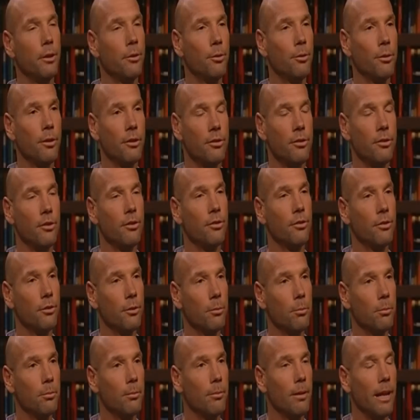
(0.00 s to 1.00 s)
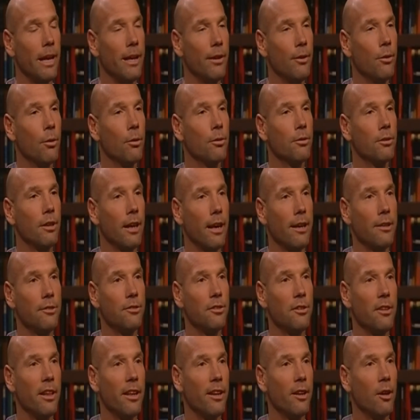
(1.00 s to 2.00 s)
through the system and not
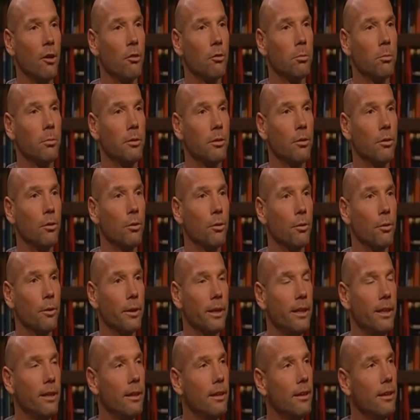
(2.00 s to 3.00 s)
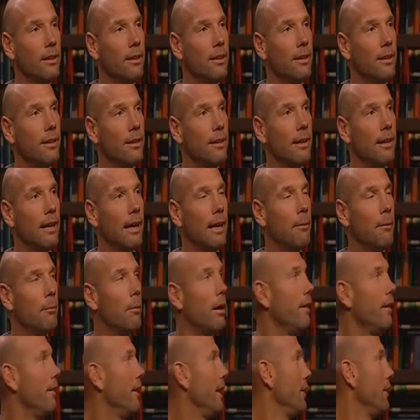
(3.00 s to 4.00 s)
tasted that ultimate glory,
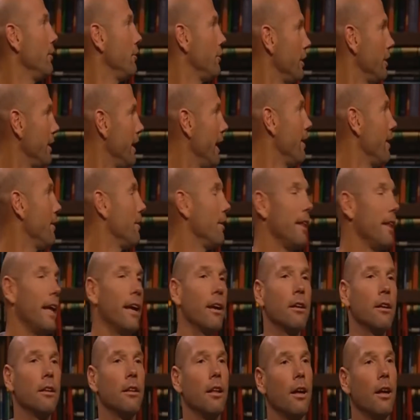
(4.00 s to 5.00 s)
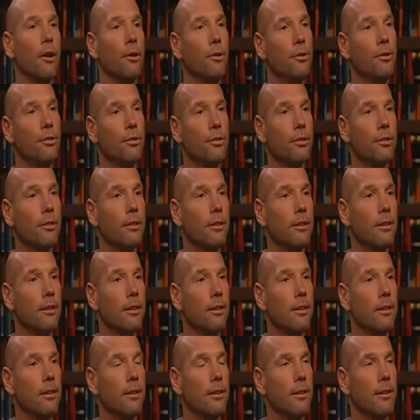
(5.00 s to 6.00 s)
and then to get that close
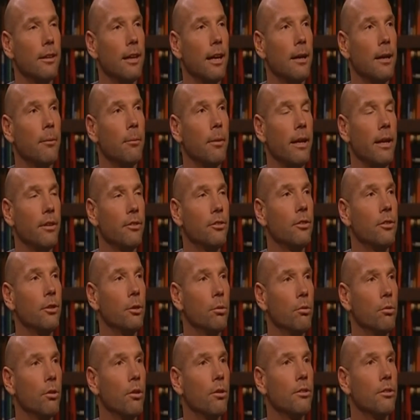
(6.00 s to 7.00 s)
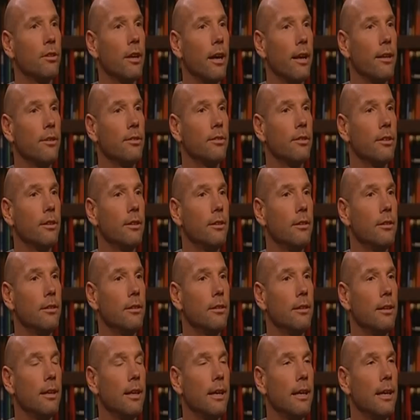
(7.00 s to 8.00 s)
and still not taste it.
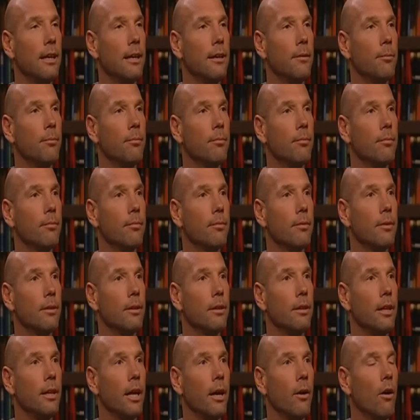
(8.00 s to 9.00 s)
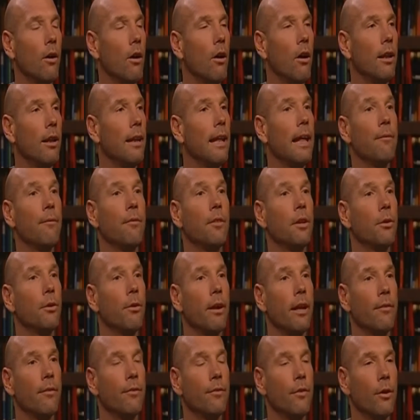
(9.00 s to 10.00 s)
I love the
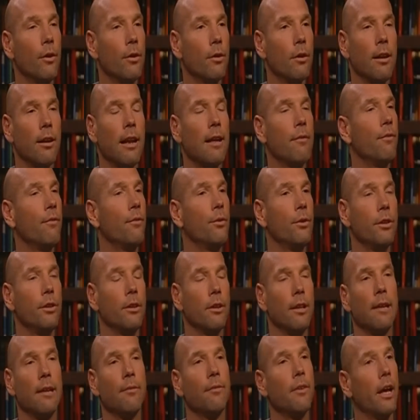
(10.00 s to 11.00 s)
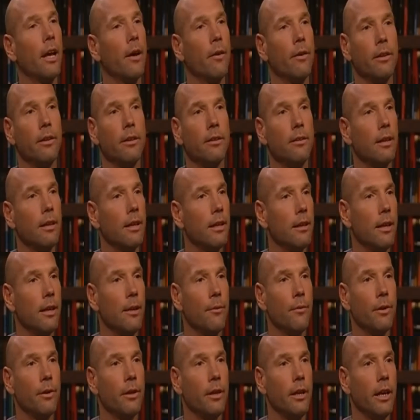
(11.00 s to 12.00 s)
grand final. I love footy. I love going
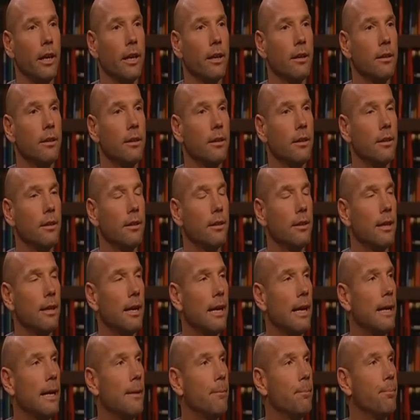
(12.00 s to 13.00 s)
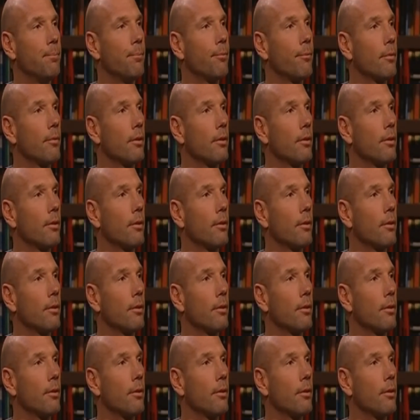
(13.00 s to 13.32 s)
every year. And